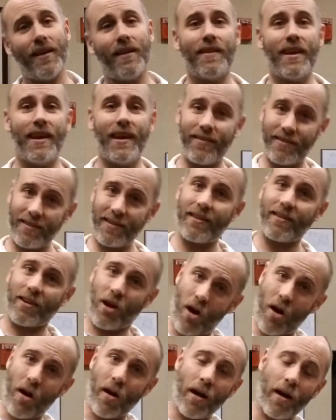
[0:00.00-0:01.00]
his
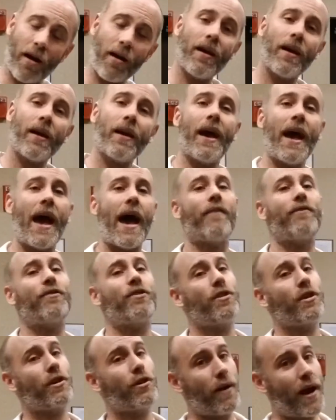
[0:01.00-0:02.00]
car after
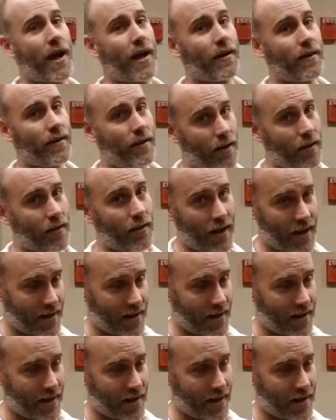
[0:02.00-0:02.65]
the great Nikola